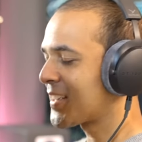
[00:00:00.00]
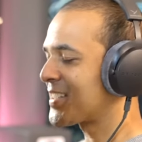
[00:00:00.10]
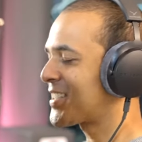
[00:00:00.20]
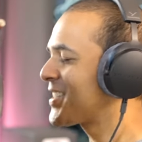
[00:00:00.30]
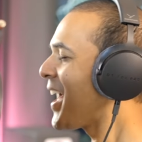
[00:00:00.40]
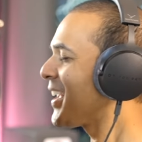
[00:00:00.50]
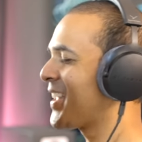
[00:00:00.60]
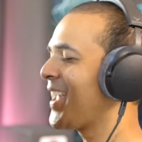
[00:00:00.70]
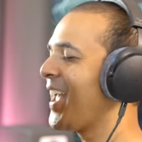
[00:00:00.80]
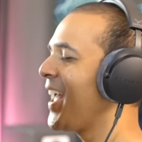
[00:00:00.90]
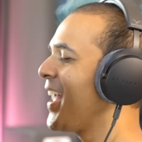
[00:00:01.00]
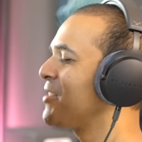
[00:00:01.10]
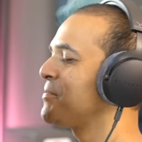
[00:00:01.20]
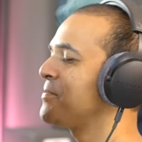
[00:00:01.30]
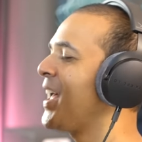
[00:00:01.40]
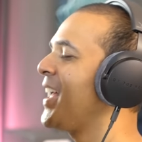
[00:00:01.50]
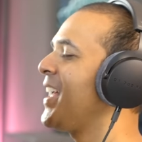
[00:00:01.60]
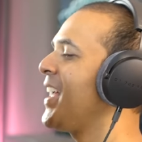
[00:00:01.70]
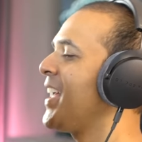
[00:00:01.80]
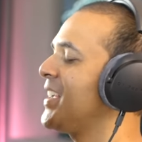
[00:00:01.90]
Cause I can't
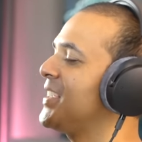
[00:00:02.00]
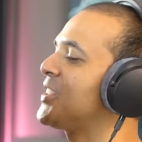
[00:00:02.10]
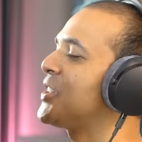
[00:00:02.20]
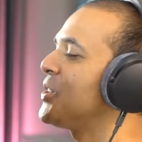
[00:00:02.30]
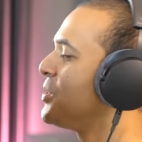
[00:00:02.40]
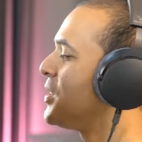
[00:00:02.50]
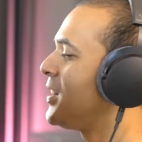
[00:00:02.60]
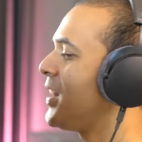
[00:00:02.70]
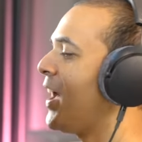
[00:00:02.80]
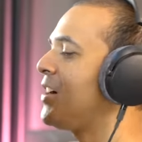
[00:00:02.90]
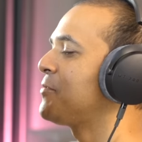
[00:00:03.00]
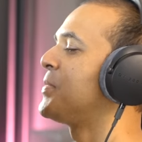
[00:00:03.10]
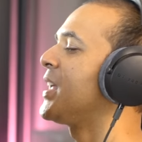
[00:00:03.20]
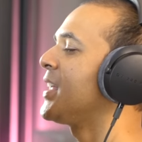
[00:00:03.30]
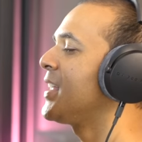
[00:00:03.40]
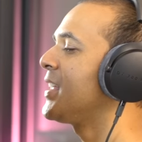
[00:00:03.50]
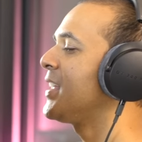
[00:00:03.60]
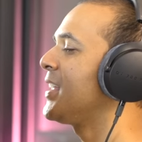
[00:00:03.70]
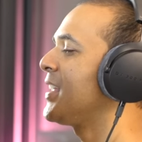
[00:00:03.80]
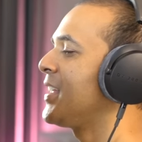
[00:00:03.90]
make you love
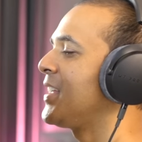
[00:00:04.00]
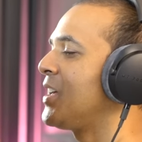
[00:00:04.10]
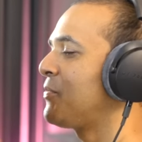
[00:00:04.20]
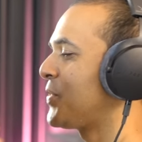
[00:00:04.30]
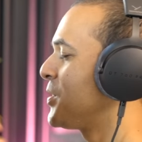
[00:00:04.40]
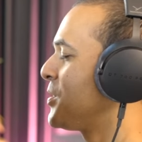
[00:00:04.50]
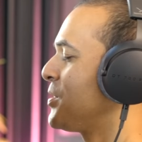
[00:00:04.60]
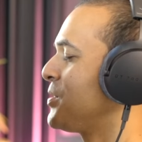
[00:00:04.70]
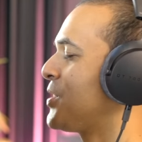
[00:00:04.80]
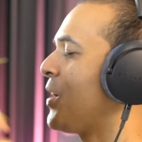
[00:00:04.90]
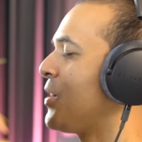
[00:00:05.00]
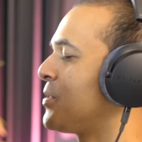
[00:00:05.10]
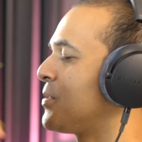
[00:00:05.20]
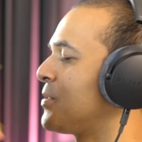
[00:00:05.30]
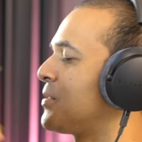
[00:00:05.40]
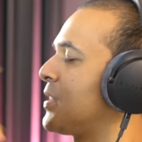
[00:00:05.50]
me if you don't. Cause I can't make you love me if you don't.